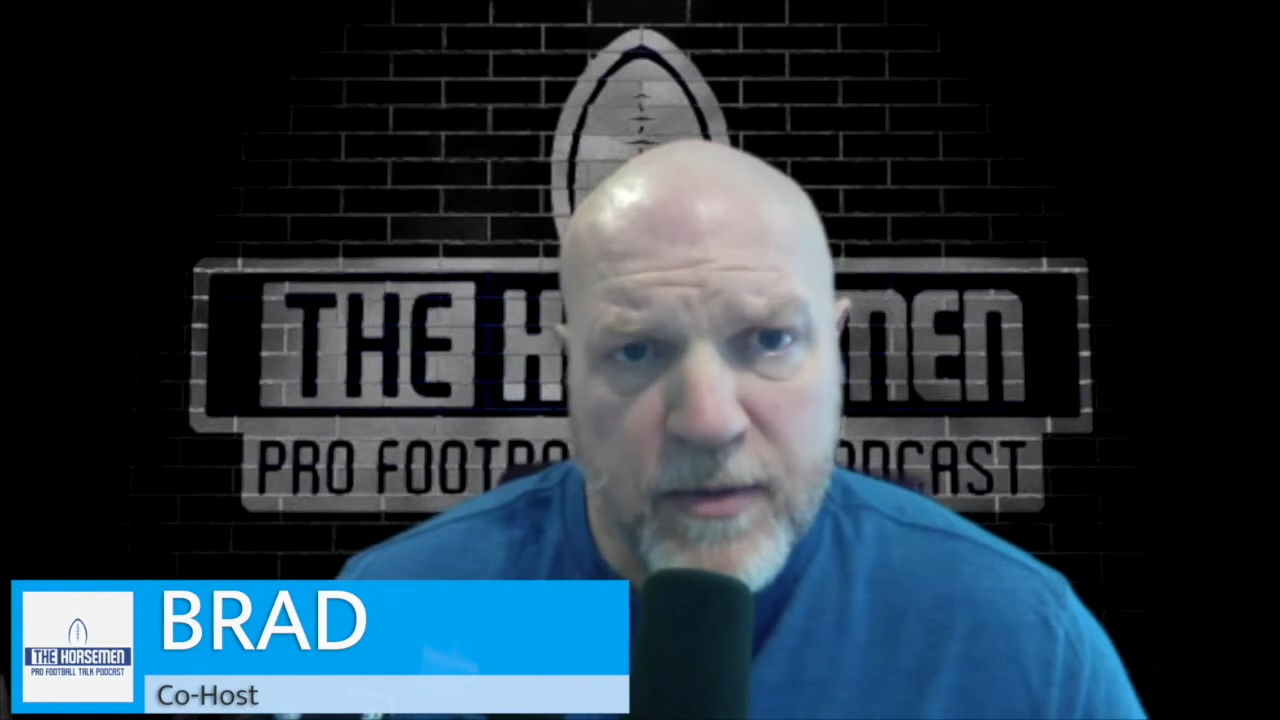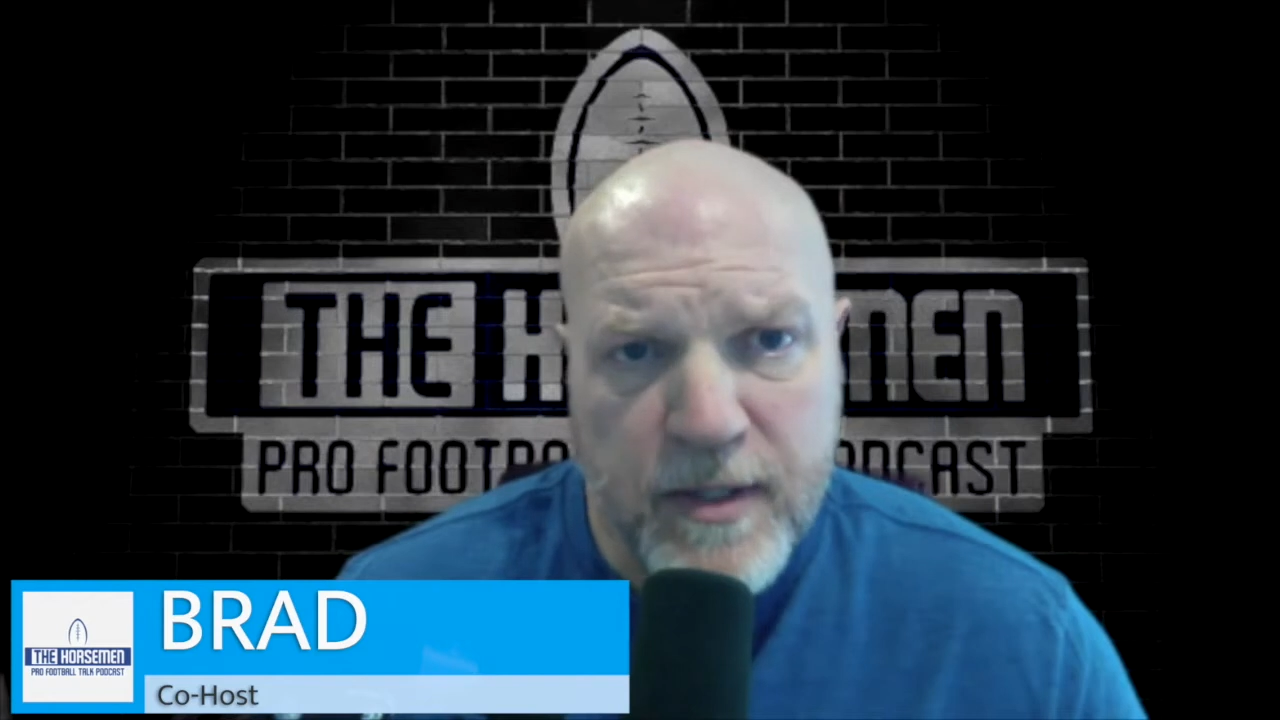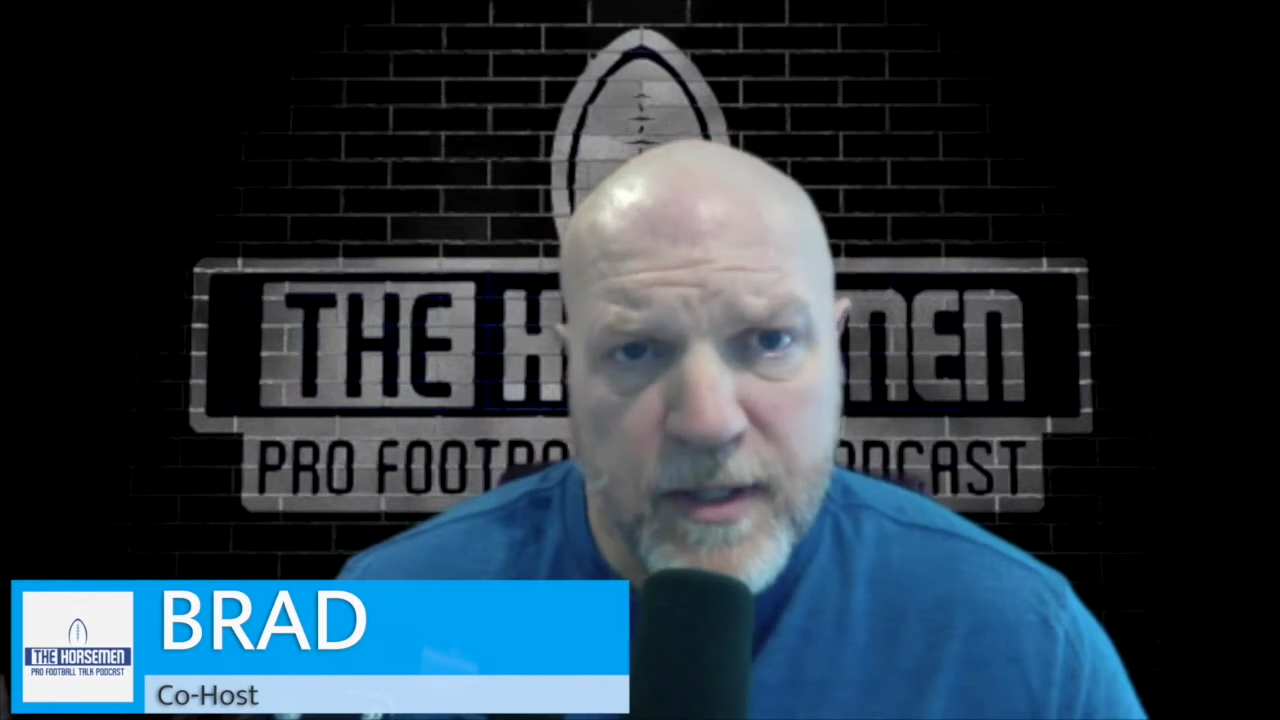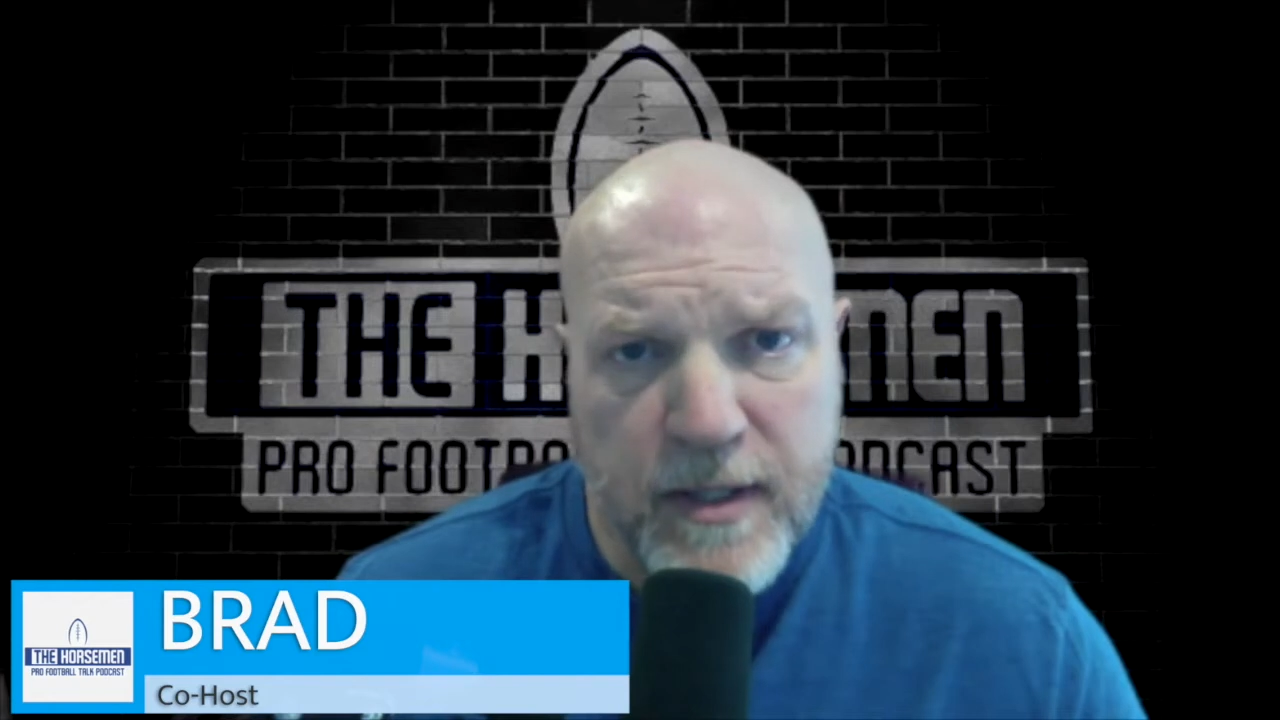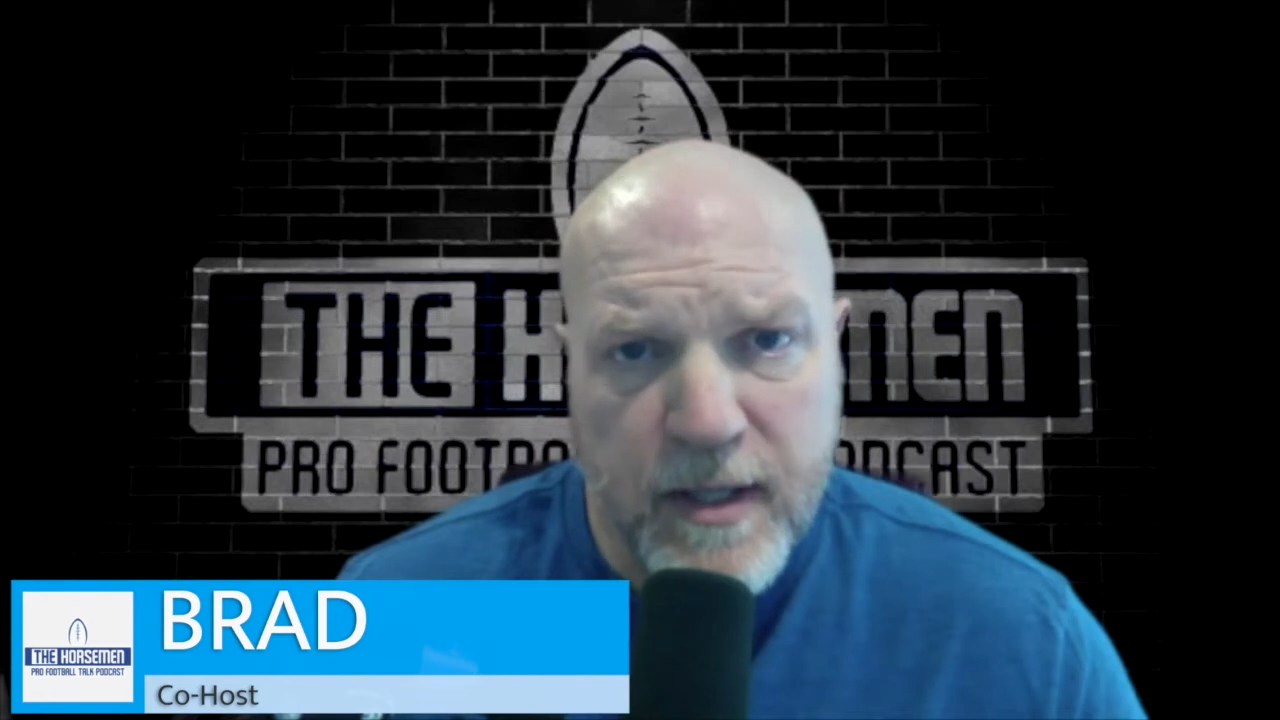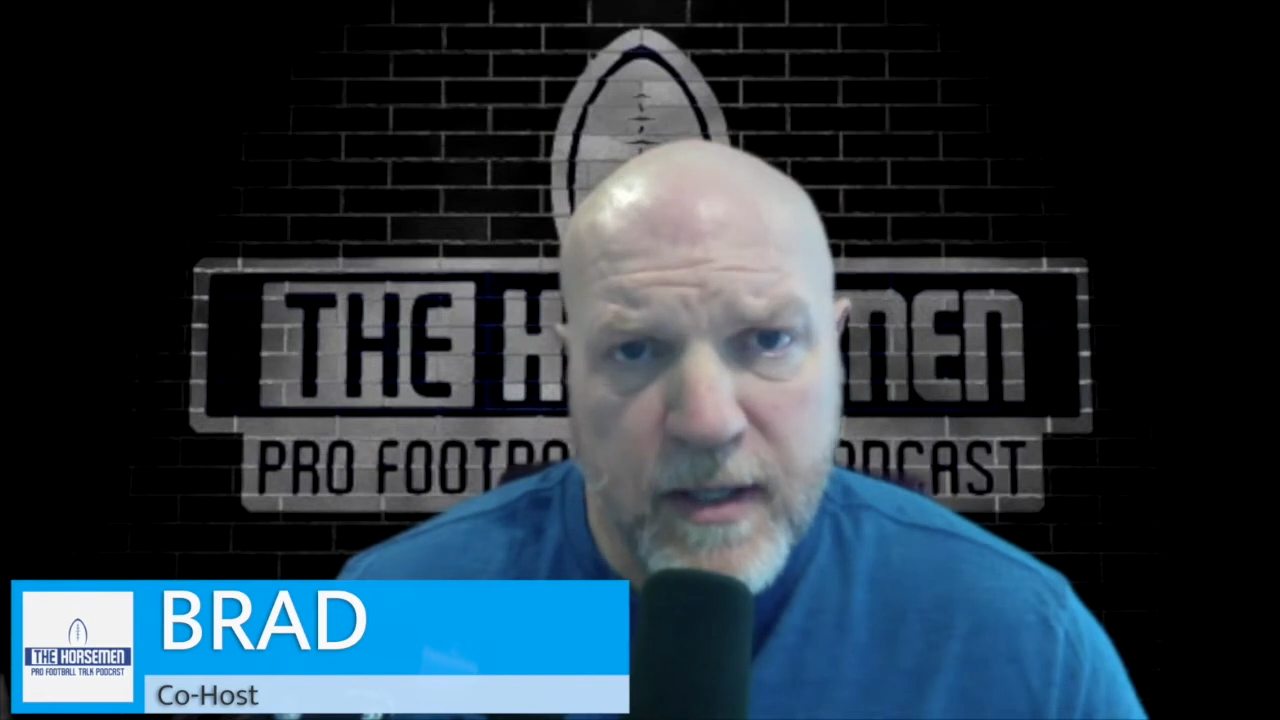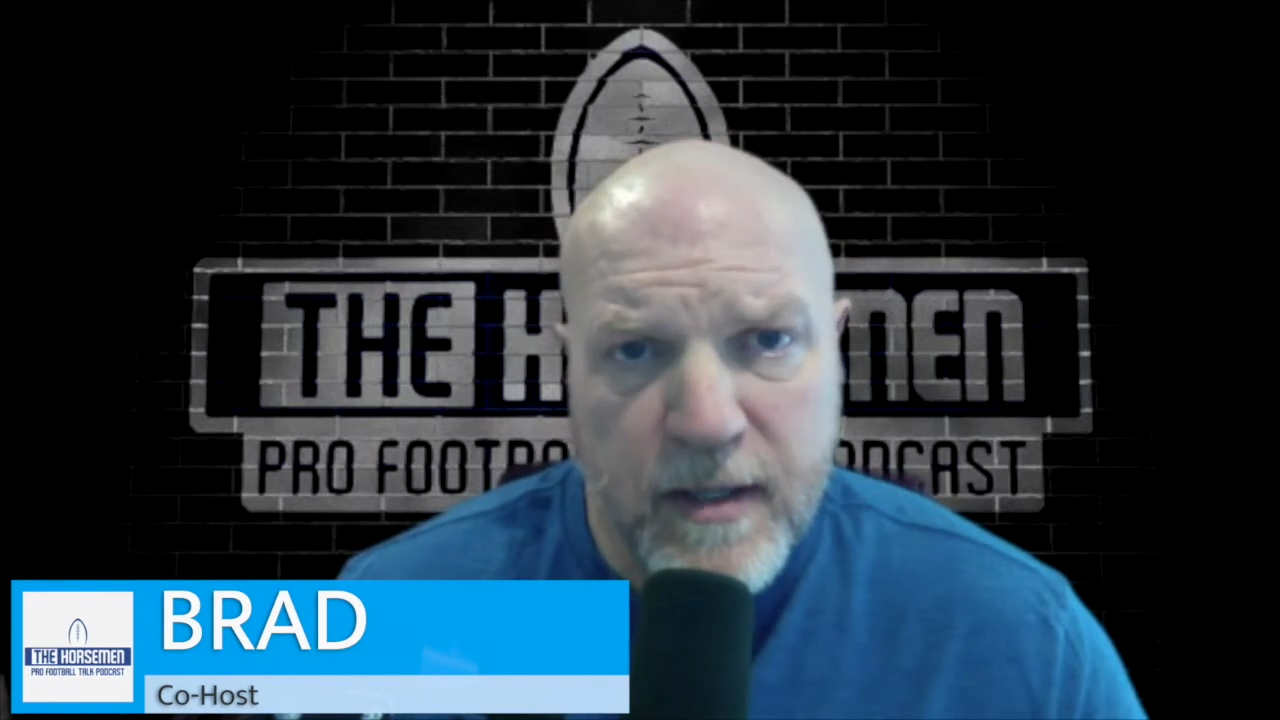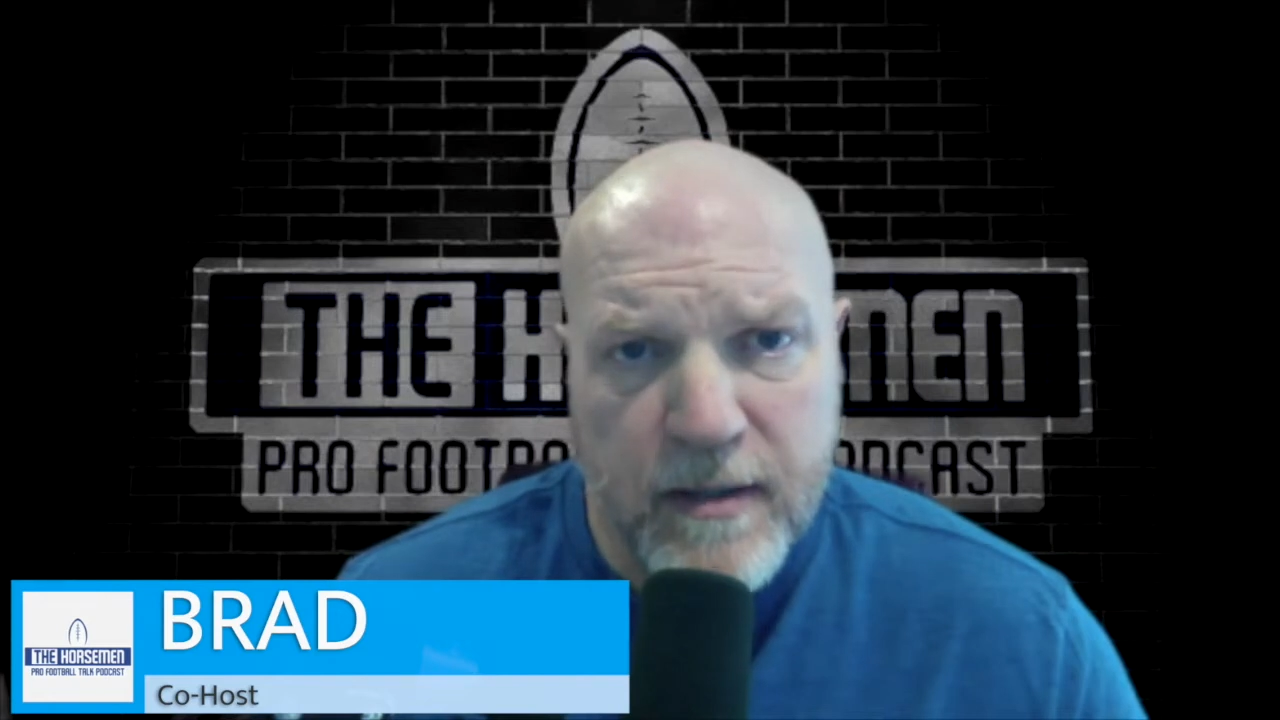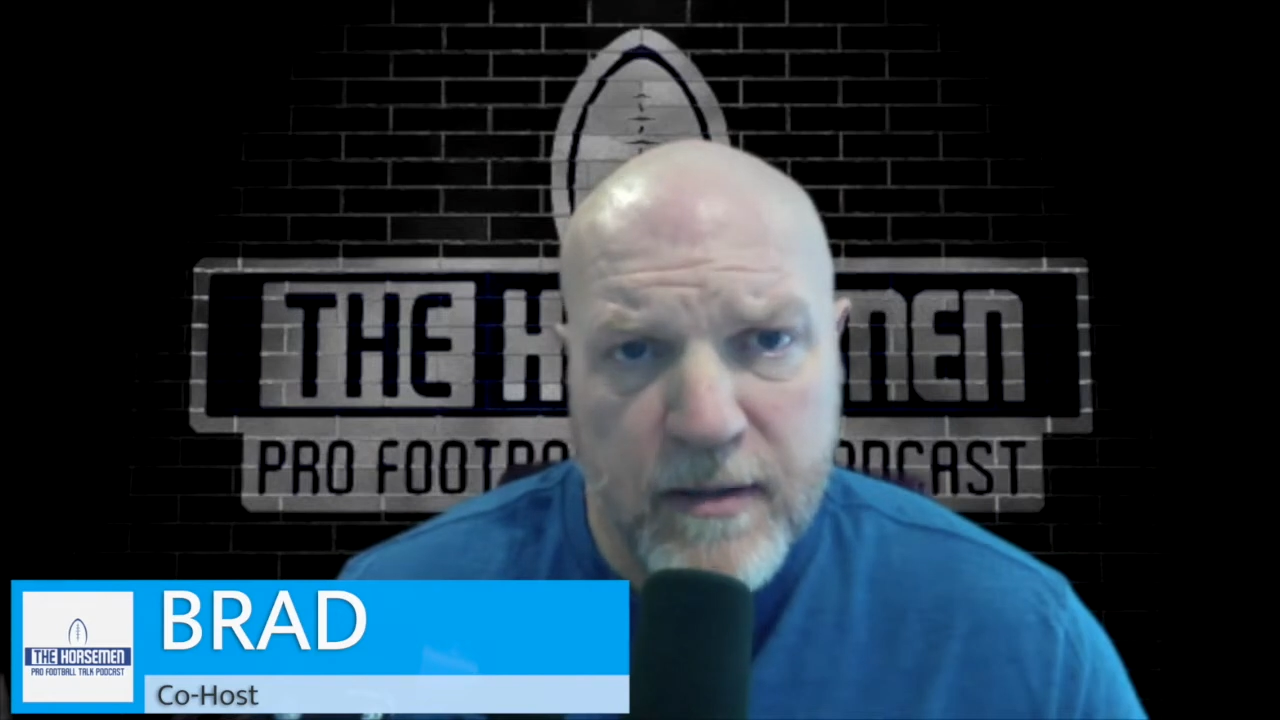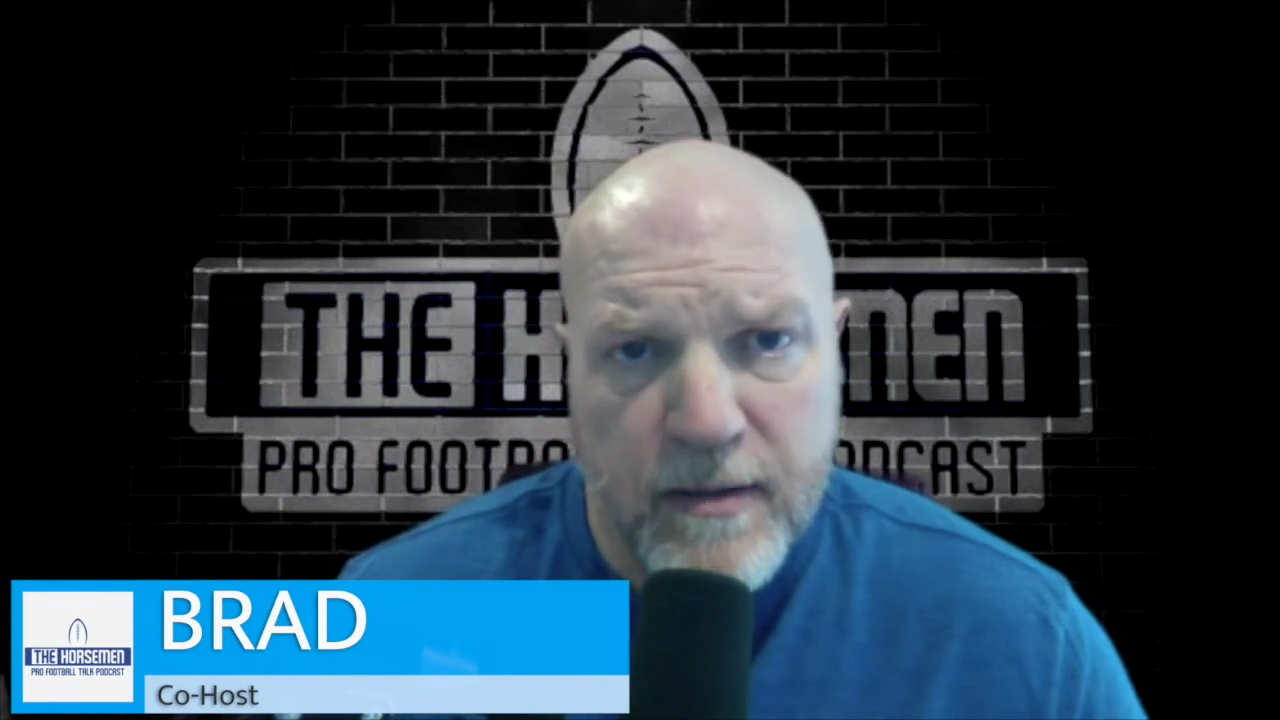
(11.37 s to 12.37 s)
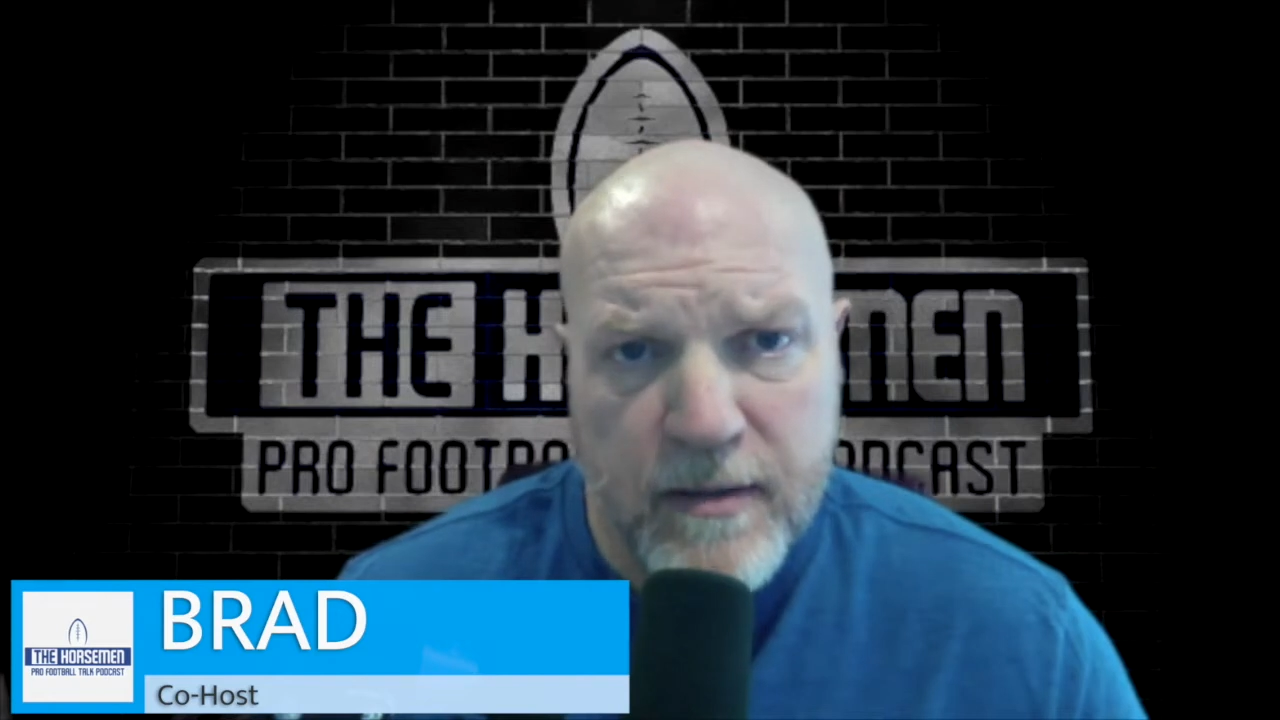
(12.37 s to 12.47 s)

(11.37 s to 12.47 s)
the